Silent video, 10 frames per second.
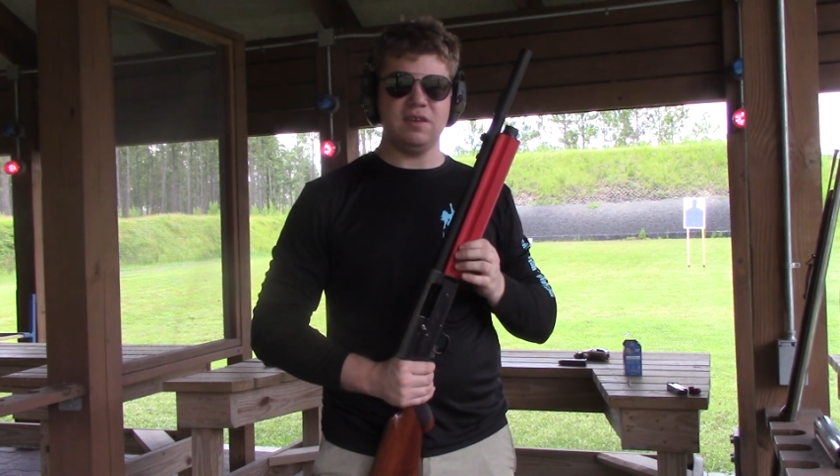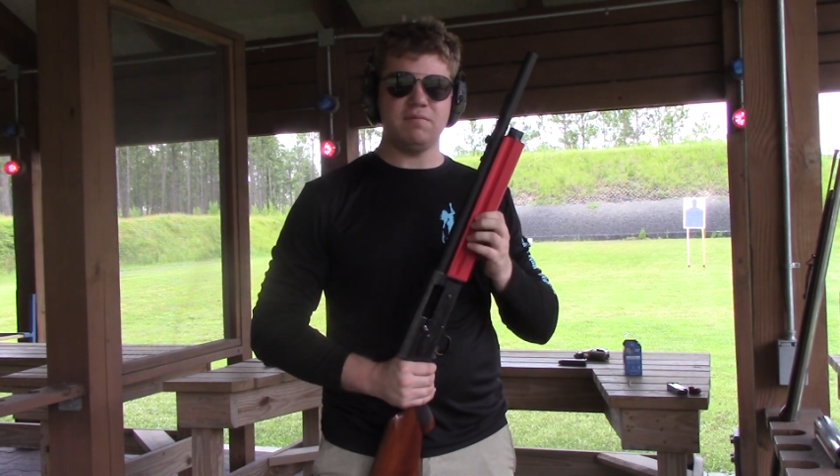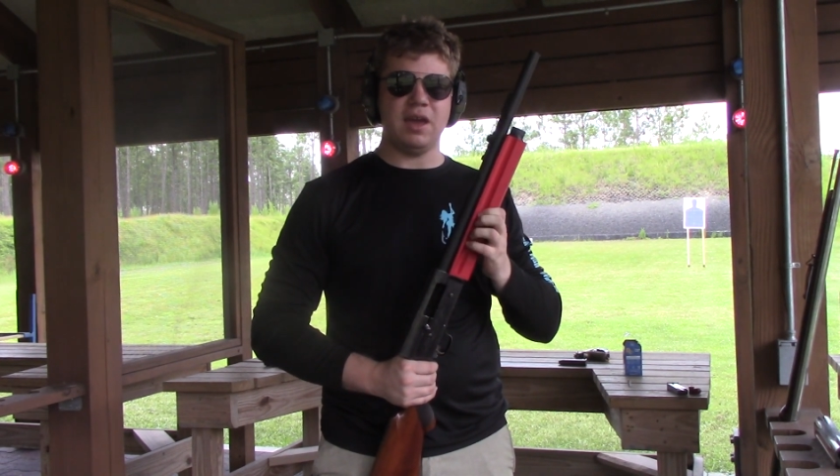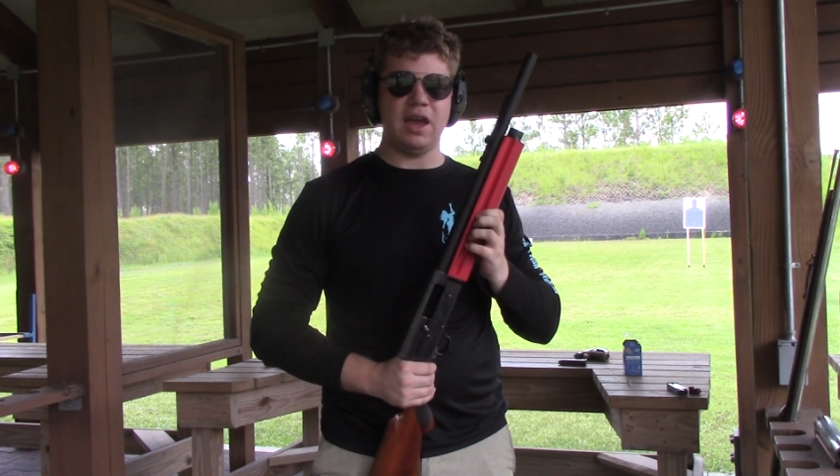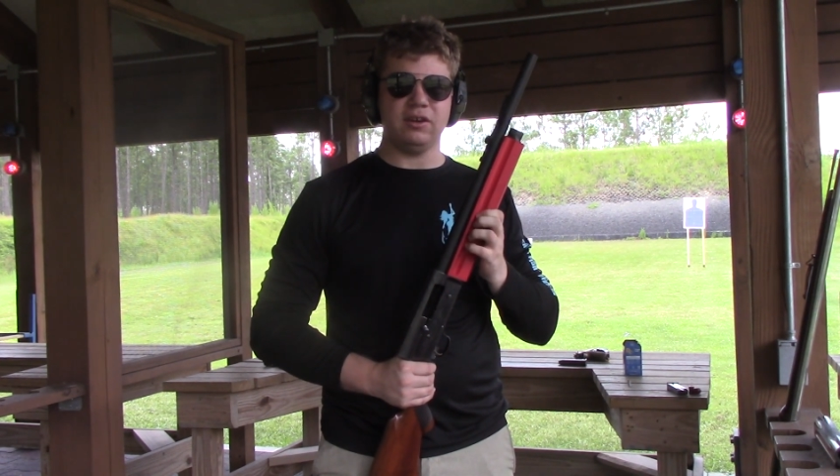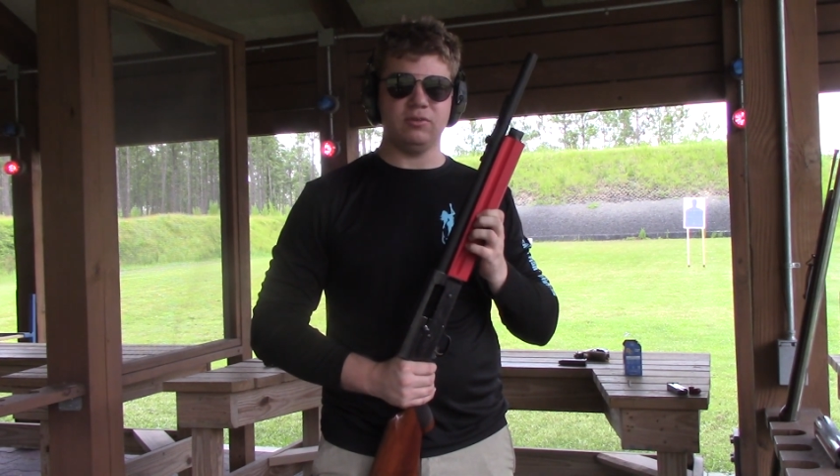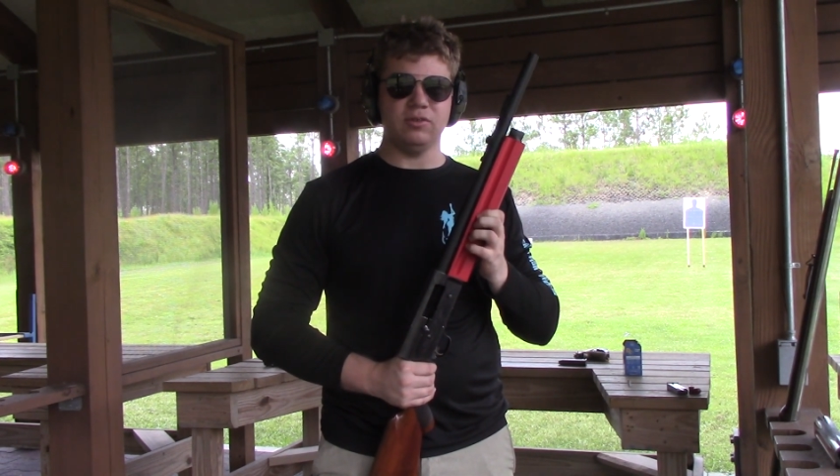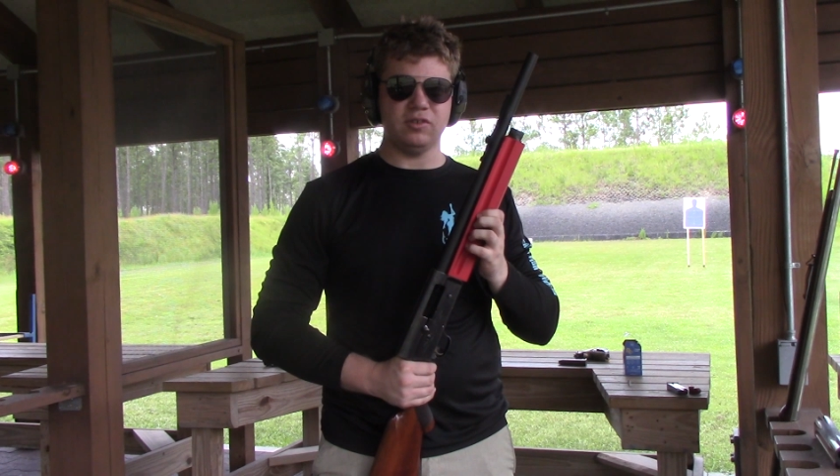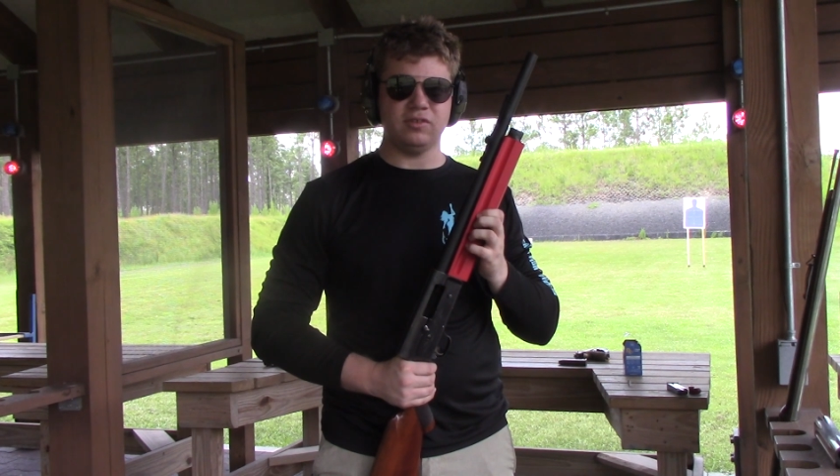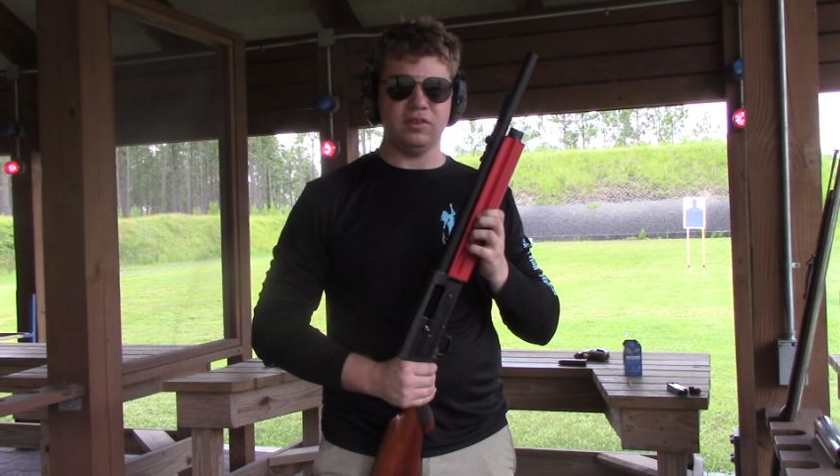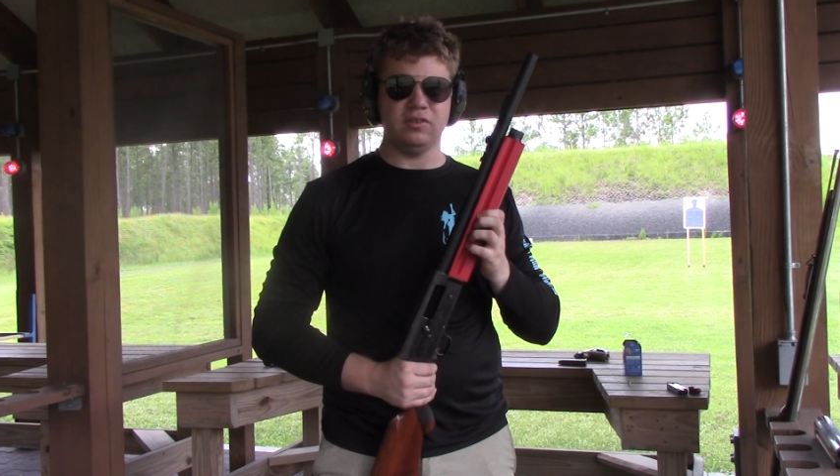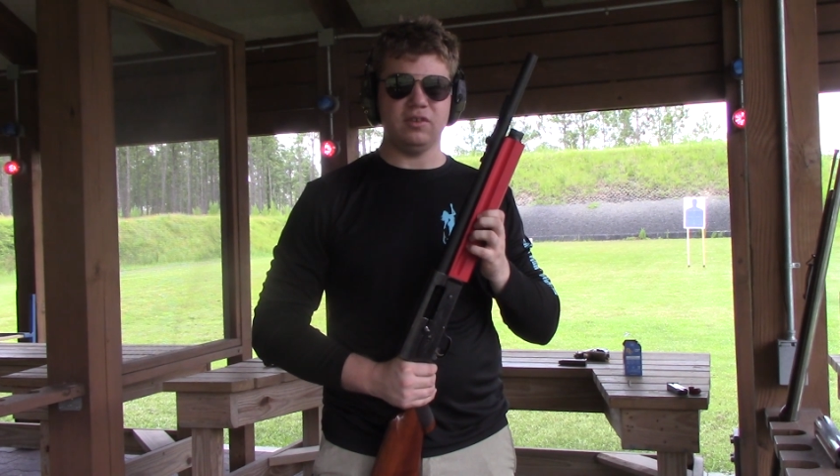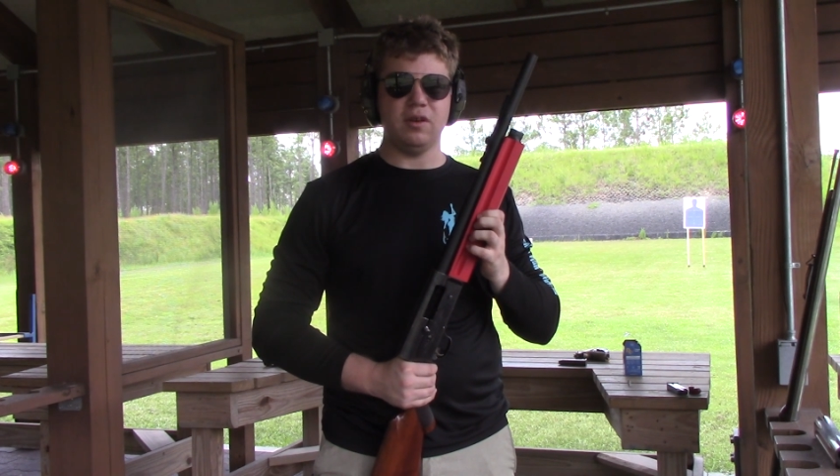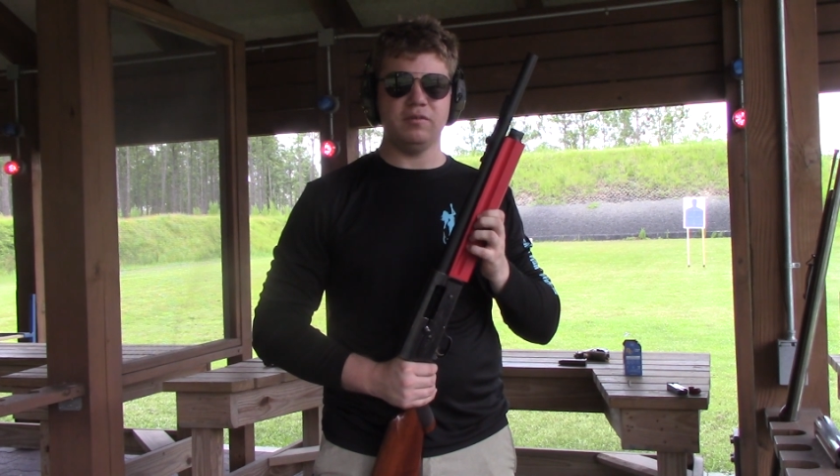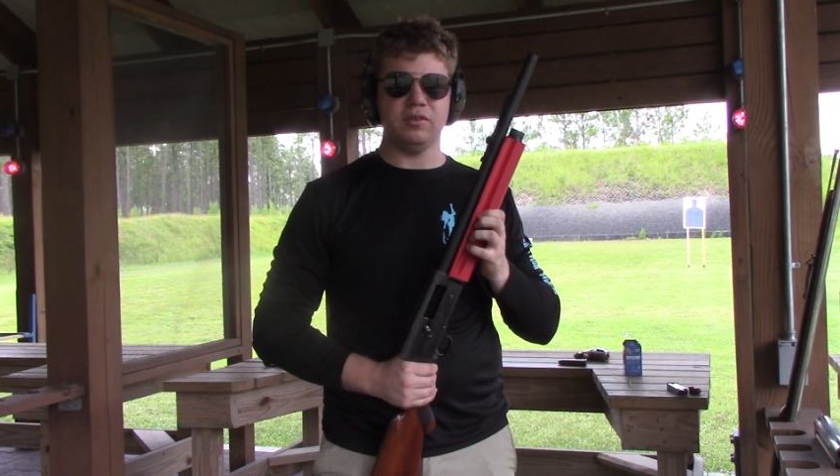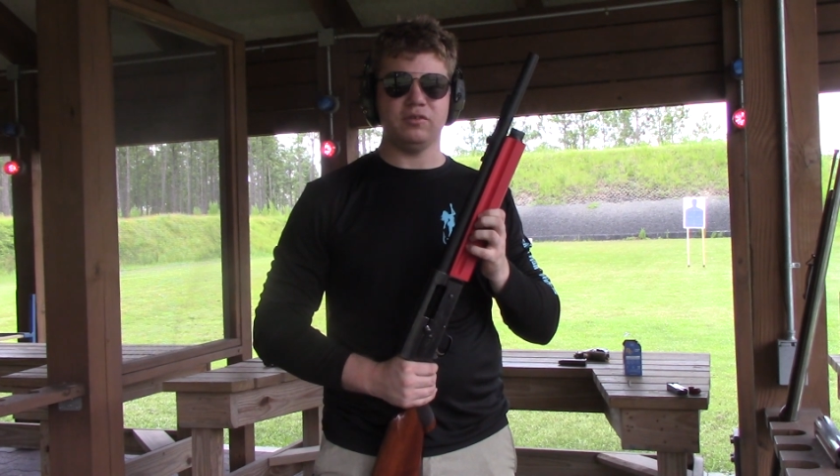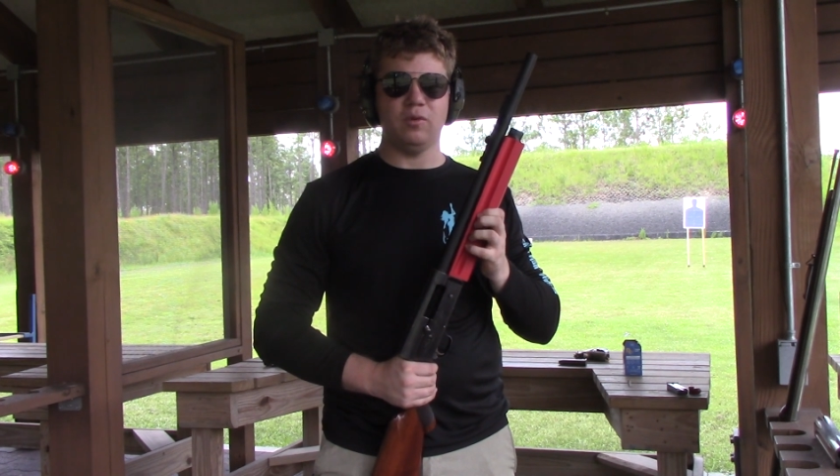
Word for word: impact resistance of this